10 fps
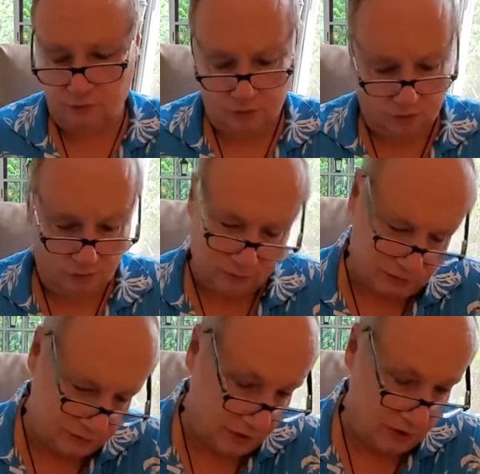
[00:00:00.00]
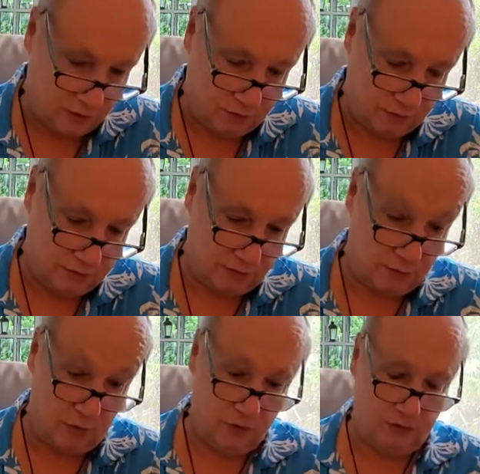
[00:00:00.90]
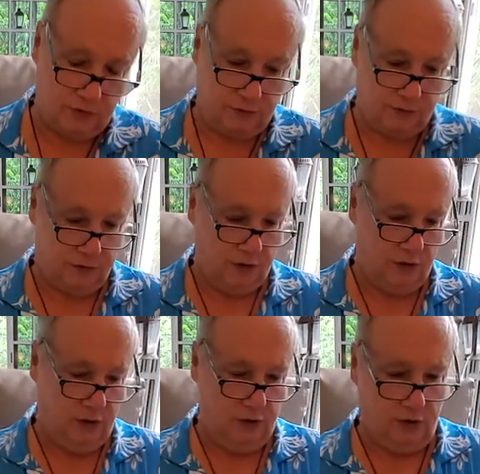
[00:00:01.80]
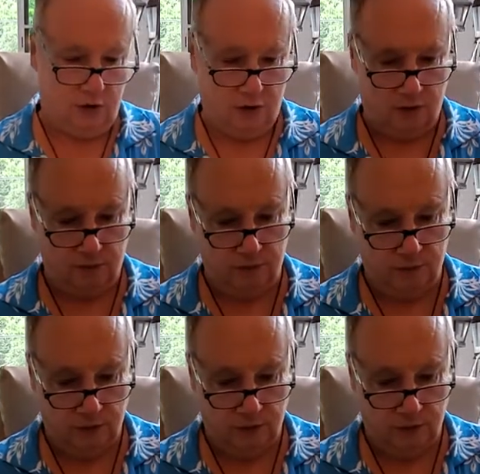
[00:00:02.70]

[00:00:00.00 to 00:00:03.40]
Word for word: moon the shadows the emotions um,